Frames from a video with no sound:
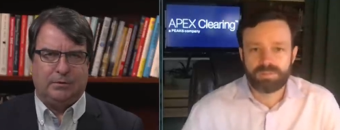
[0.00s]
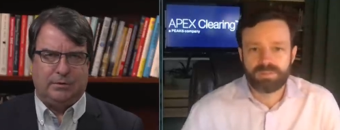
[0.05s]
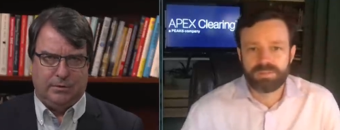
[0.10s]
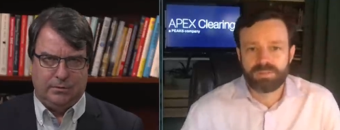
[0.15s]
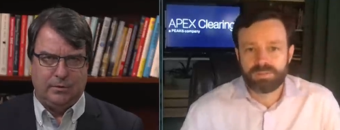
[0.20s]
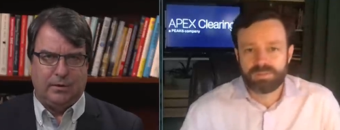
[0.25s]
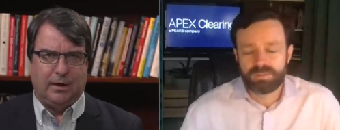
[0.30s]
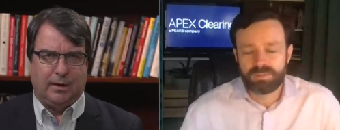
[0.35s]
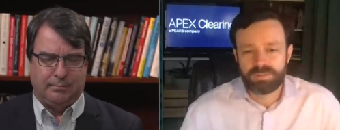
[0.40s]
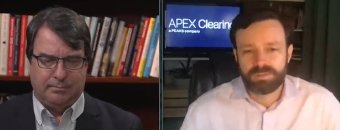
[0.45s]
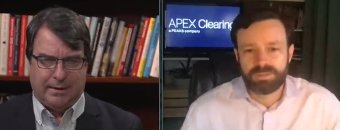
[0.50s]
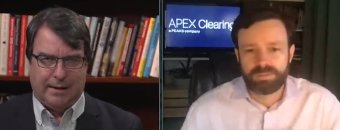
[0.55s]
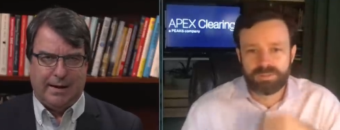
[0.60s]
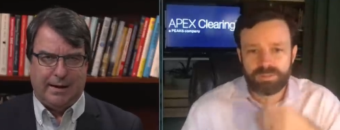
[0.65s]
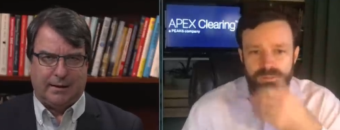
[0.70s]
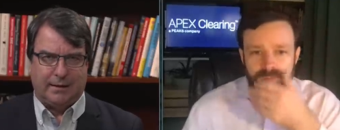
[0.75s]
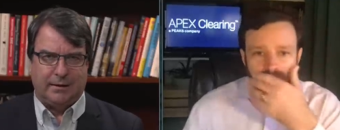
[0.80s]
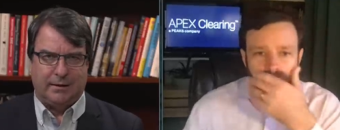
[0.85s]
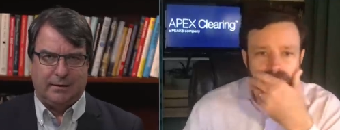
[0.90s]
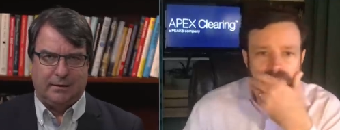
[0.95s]
Speaker 1: do come
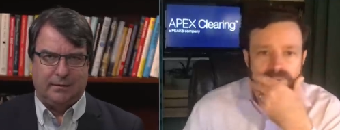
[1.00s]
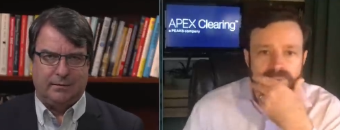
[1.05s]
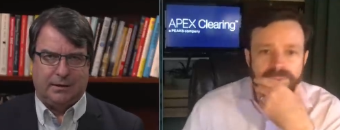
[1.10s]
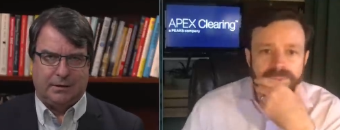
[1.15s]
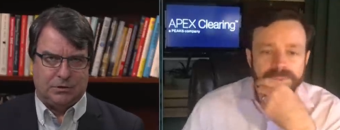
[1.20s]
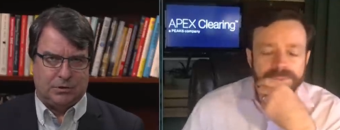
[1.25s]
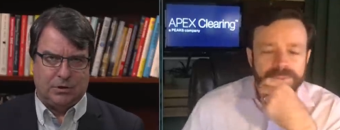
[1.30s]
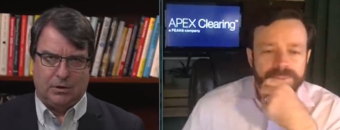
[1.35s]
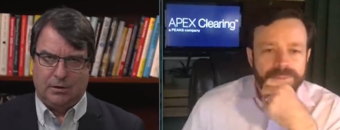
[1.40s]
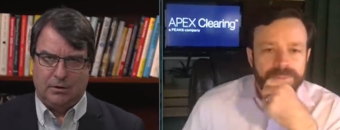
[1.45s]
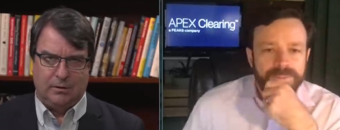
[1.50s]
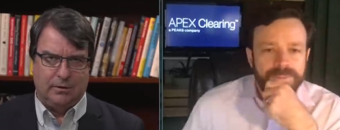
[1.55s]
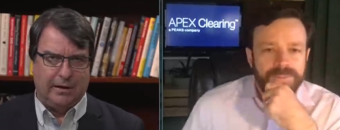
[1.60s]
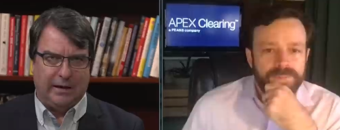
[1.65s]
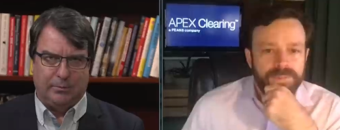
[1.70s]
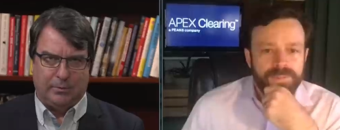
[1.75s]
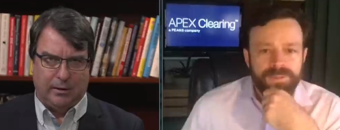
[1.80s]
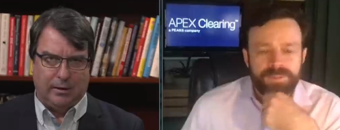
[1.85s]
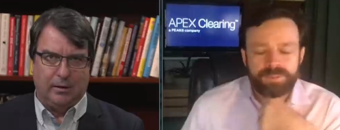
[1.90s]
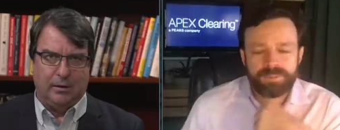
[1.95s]
back, they should and they
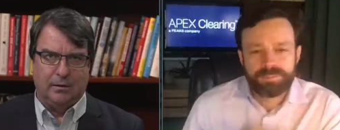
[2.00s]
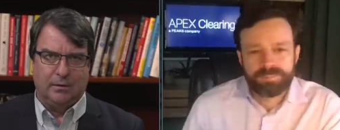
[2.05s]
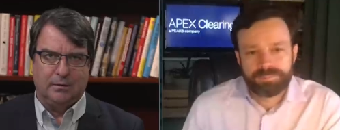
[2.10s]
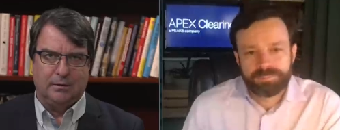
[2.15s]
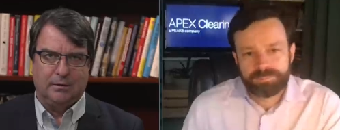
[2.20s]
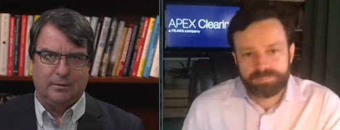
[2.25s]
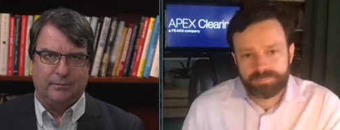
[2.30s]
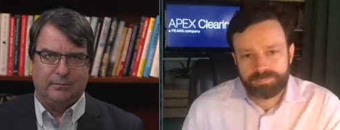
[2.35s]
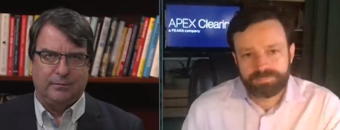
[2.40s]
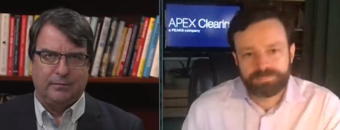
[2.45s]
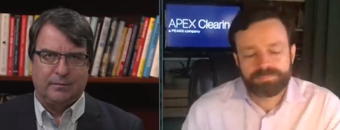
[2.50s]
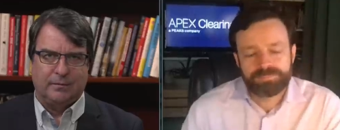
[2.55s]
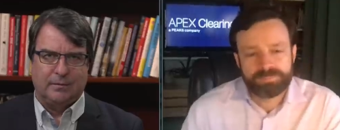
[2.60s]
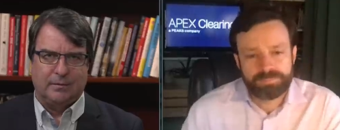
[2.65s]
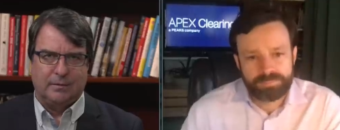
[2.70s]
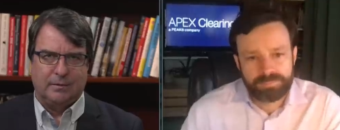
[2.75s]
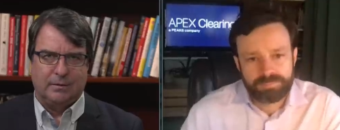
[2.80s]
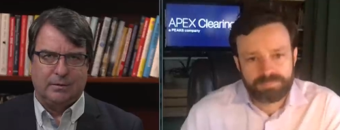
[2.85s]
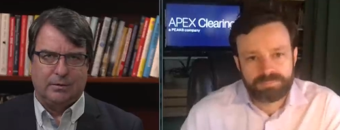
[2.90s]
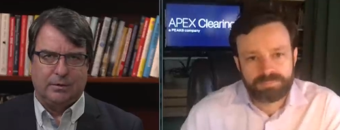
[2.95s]
will.
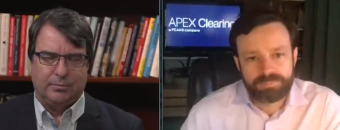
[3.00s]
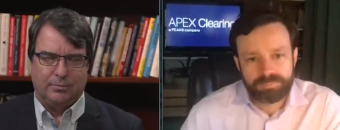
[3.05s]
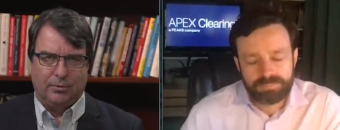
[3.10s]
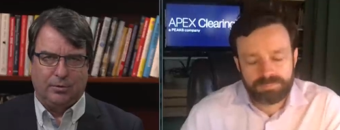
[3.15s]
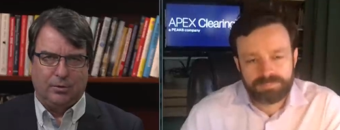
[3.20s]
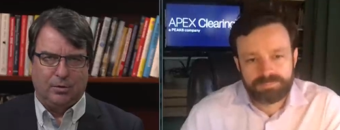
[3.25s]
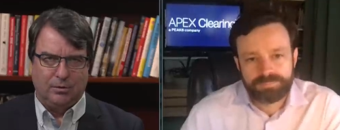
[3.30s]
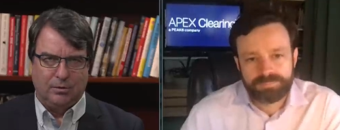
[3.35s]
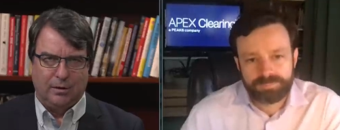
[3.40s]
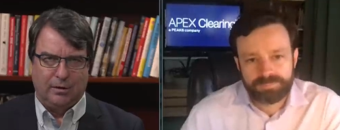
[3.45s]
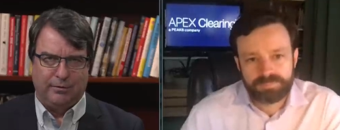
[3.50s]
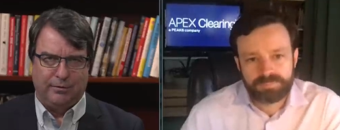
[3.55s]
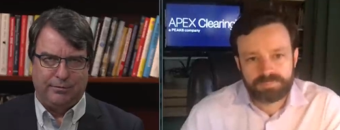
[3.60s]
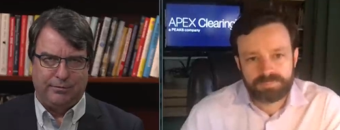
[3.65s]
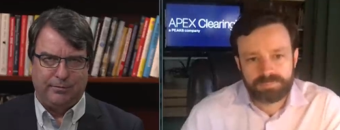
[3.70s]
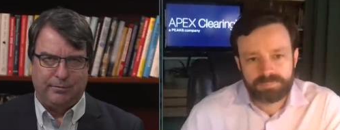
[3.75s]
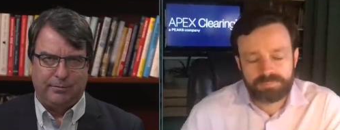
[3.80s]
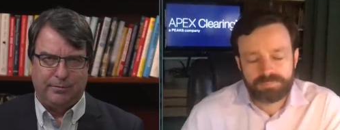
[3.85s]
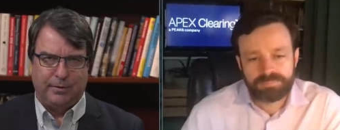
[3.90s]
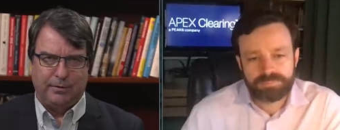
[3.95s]
The role of
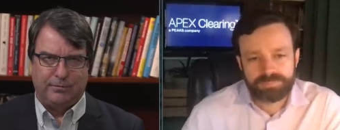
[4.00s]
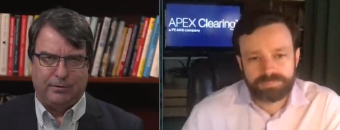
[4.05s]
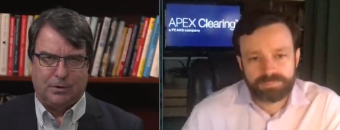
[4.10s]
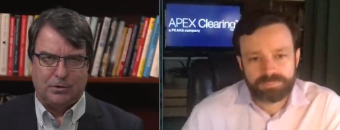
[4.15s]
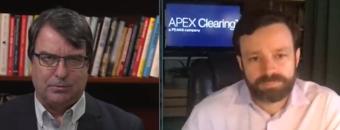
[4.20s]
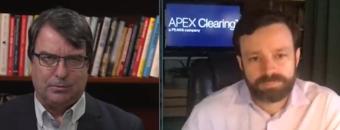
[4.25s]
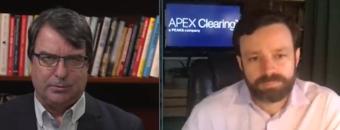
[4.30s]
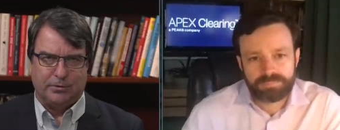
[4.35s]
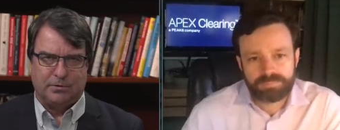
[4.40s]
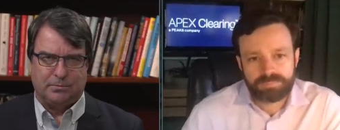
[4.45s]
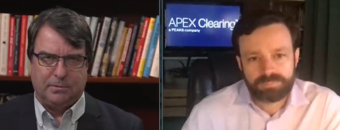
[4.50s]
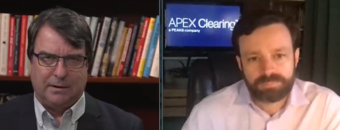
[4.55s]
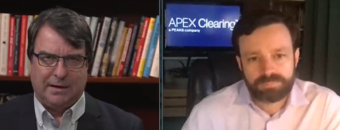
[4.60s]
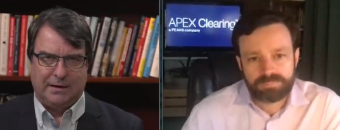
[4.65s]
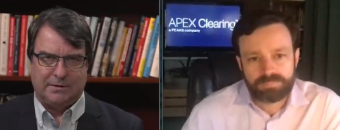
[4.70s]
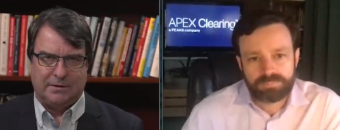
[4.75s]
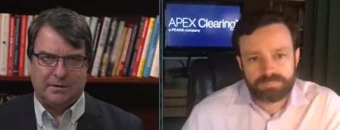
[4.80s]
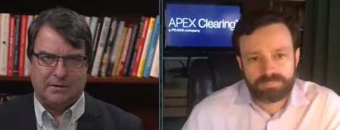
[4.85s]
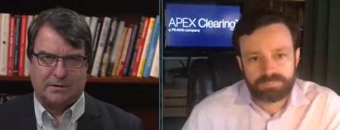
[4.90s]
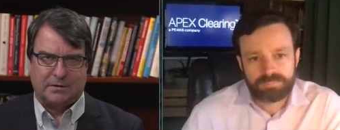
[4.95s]
the virtual
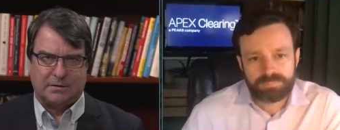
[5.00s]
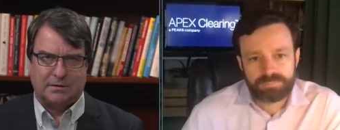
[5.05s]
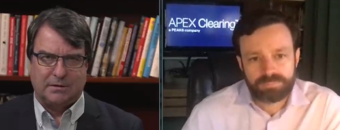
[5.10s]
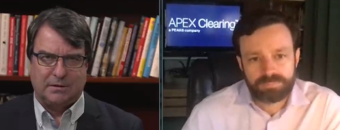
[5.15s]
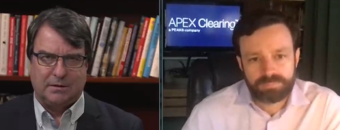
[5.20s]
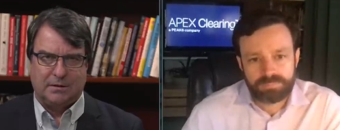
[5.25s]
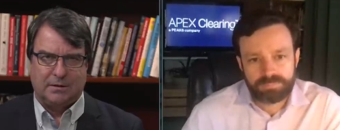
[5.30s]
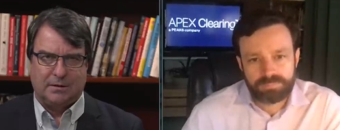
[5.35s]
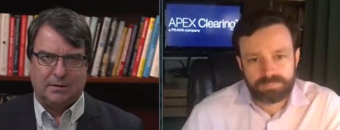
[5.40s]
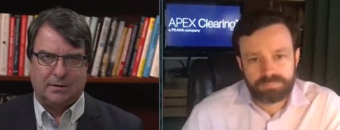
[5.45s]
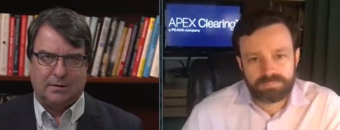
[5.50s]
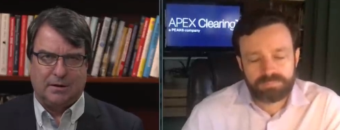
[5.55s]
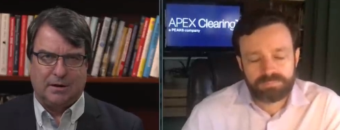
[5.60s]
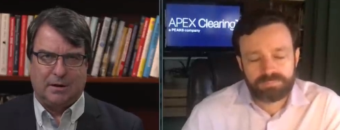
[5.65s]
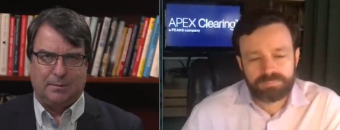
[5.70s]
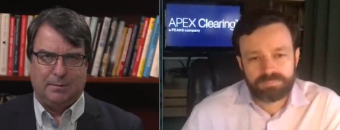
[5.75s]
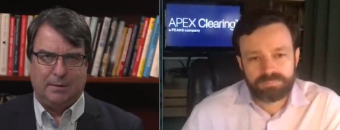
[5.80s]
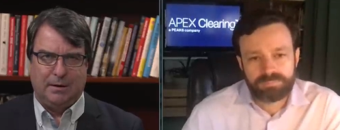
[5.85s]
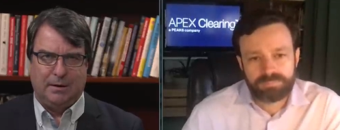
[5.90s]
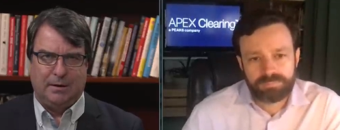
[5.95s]
space is going to
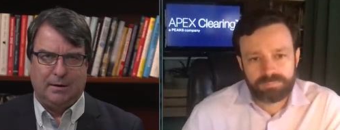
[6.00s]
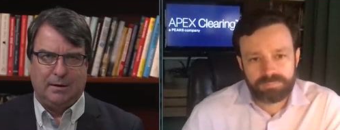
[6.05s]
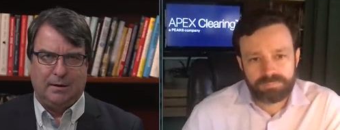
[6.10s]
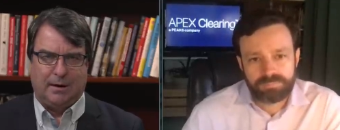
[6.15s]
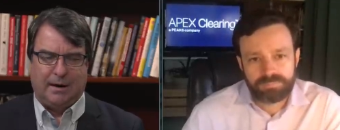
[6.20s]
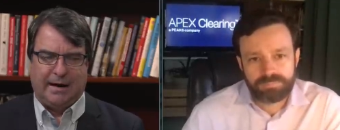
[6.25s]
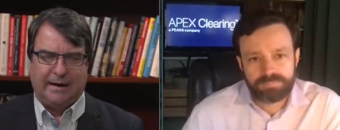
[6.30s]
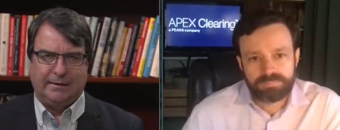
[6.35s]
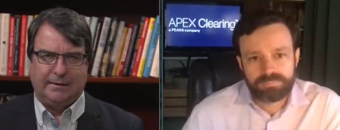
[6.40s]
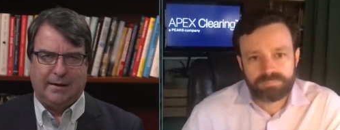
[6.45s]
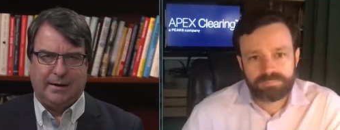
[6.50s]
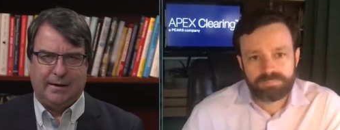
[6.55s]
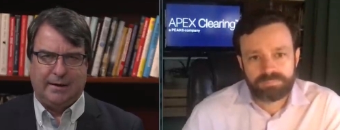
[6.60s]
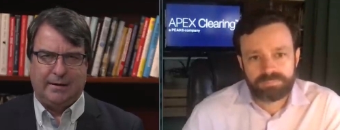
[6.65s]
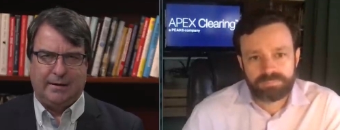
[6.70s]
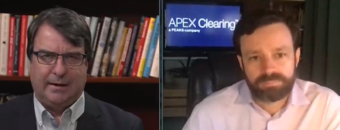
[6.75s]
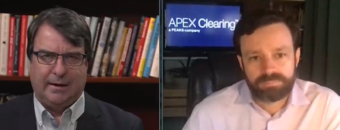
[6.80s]
be highlighted